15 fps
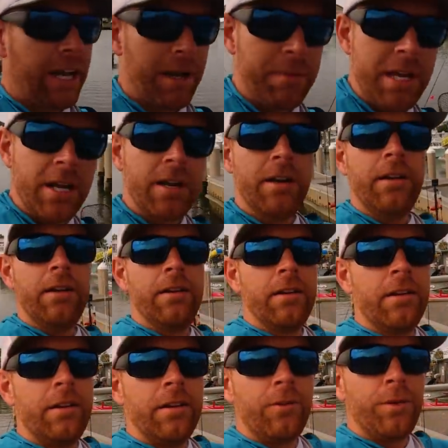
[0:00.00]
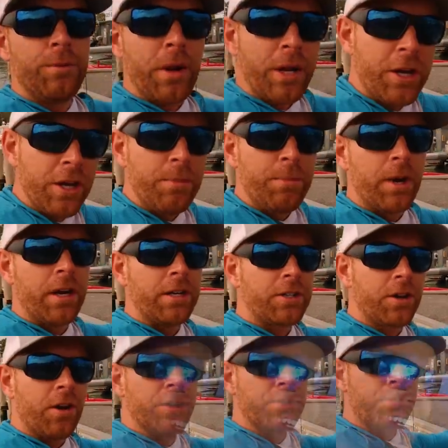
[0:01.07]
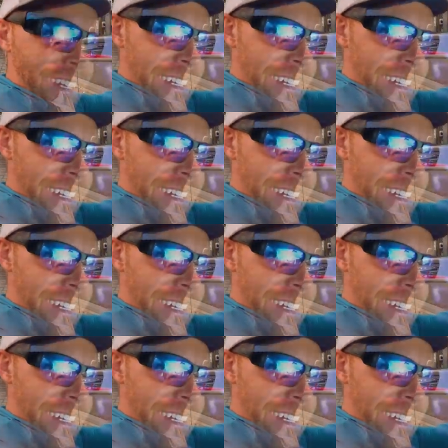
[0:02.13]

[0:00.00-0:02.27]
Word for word: And I'm here with my good buddy Charles